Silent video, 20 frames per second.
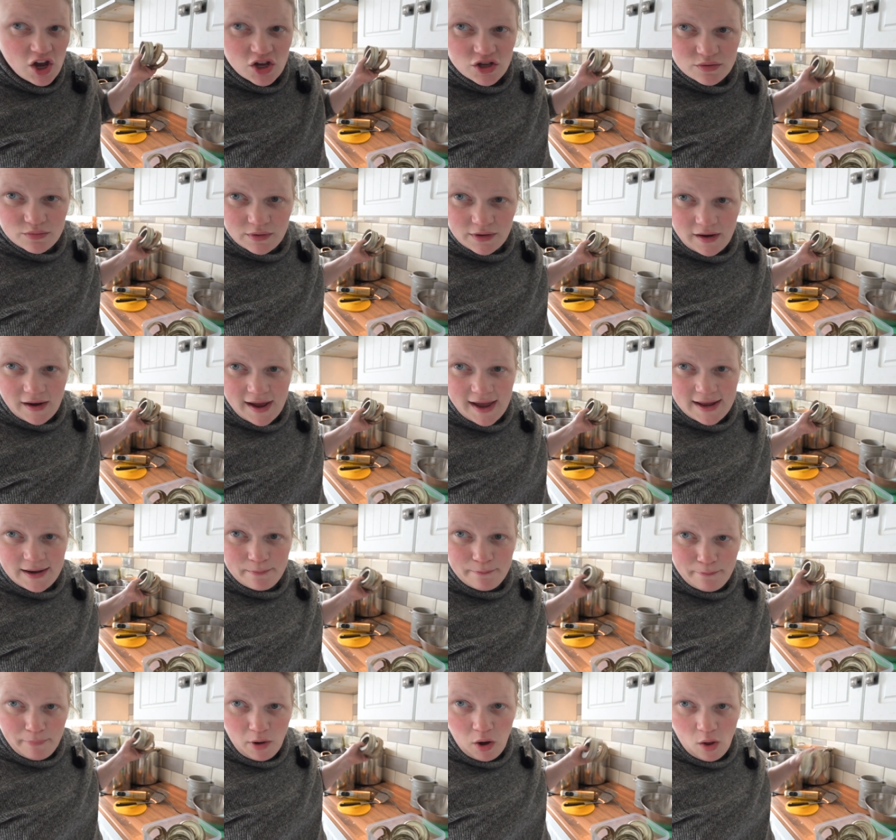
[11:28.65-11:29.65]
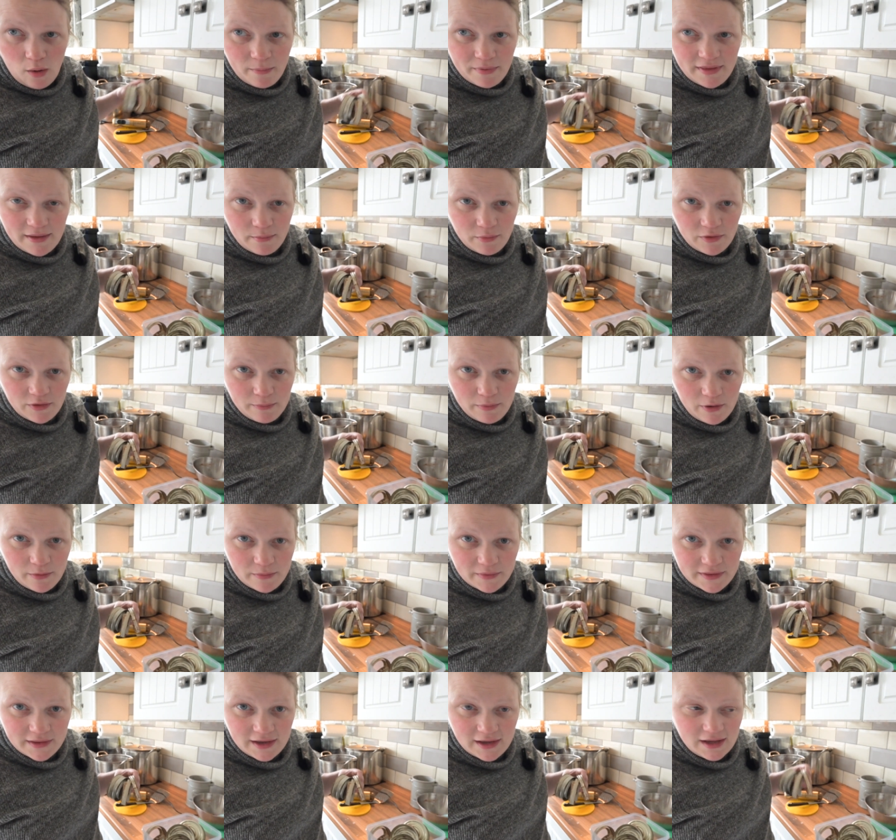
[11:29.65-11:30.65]
So I'm going to go ahead and plop them on the bottom
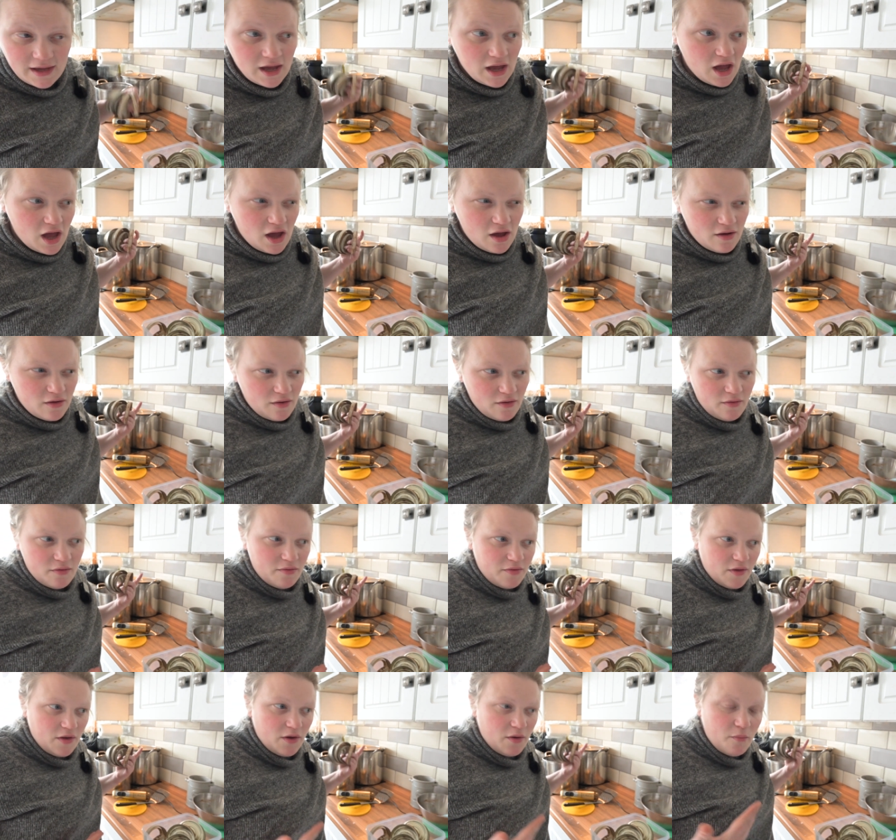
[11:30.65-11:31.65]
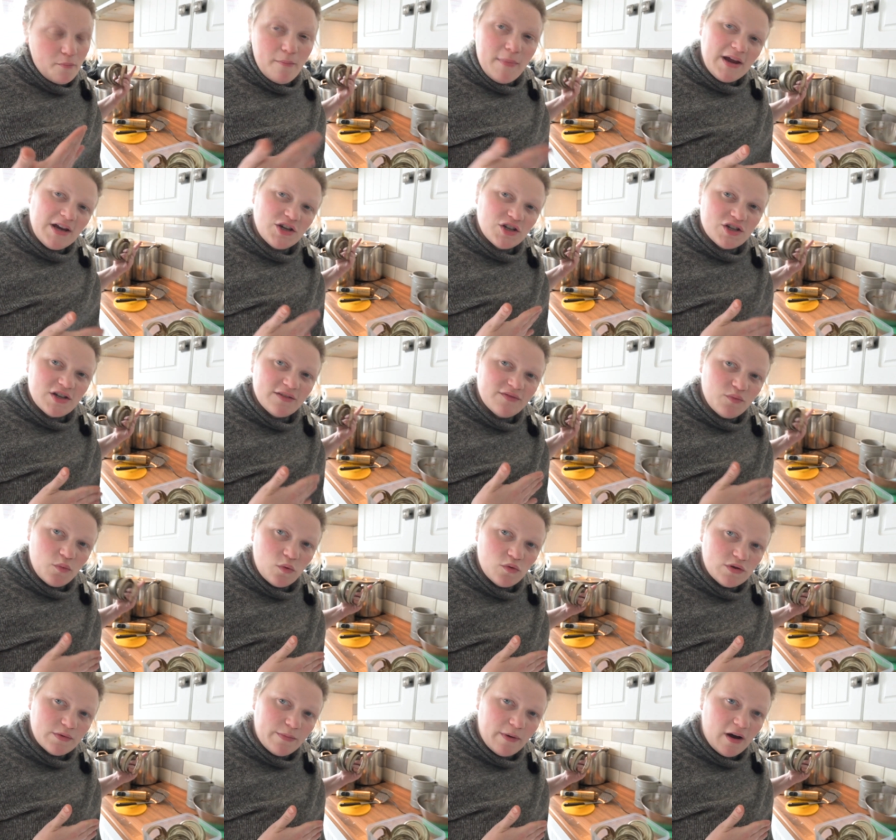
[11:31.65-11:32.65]
of the makeshift
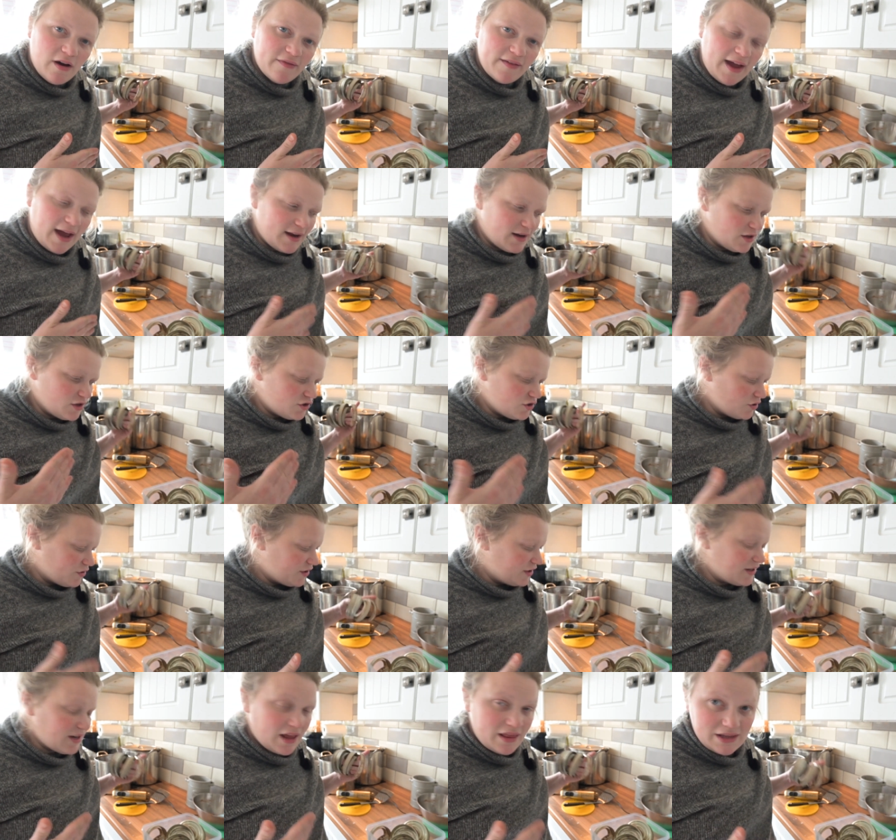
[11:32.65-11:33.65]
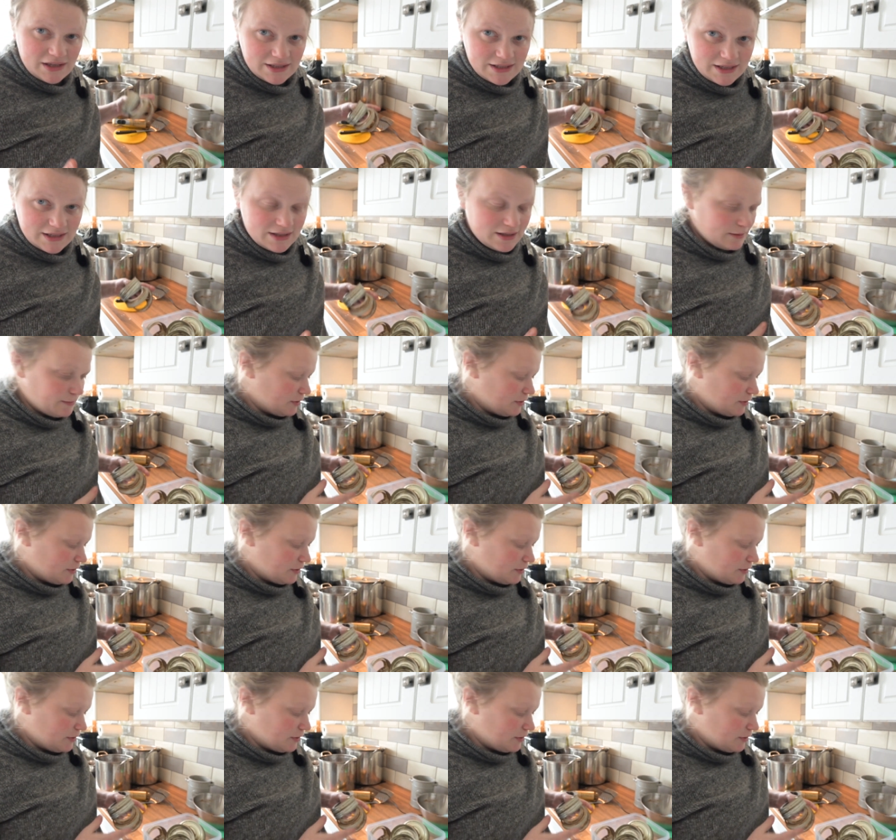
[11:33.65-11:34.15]
water bath canner so that nothing sits at the